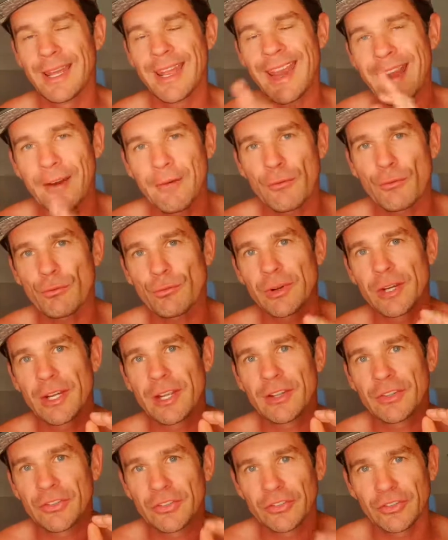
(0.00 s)
Every
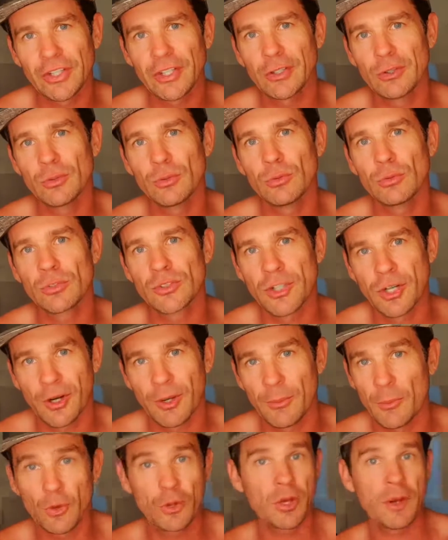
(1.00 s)
single
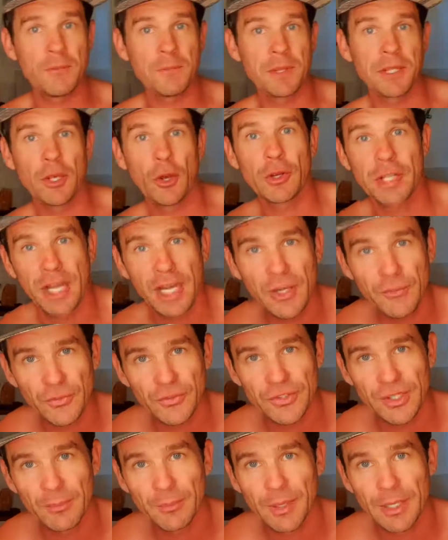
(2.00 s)
time. Or it could even be cocaine for
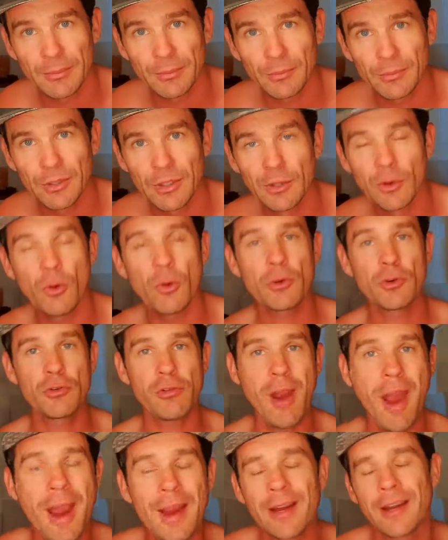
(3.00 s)
some people. Or
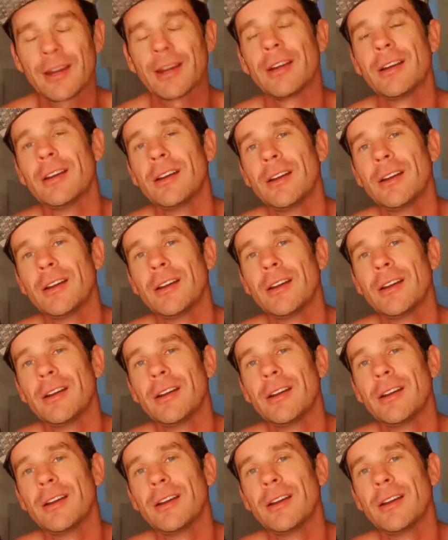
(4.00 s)
crack.